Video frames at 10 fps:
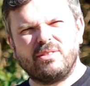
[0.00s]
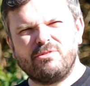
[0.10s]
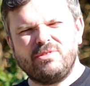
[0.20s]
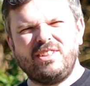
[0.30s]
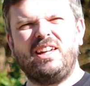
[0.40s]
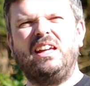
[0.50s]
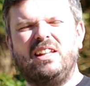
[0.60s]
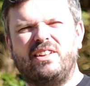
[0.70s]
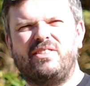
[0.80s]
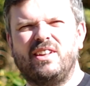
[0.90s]
It was
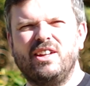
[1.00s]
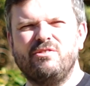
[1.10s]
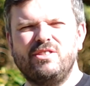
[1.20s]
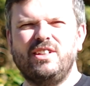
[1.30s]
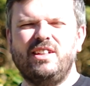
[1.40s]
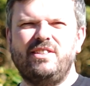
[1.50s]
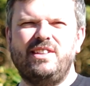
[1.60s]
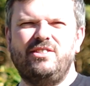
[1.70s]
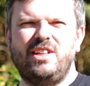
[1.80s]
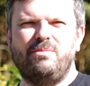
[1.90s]
ridiculous,
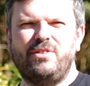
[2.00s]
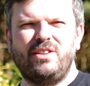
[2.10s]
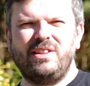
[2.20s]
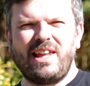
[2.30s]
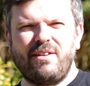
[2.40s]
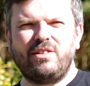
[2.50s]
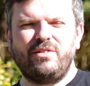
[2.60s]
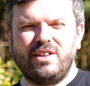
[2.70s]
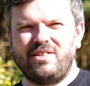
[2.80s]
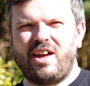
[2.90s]
ridiculously cheap for the level
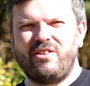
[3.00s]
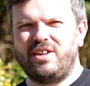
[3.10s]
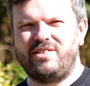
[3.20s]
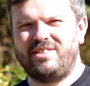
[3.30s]
of guitar it is.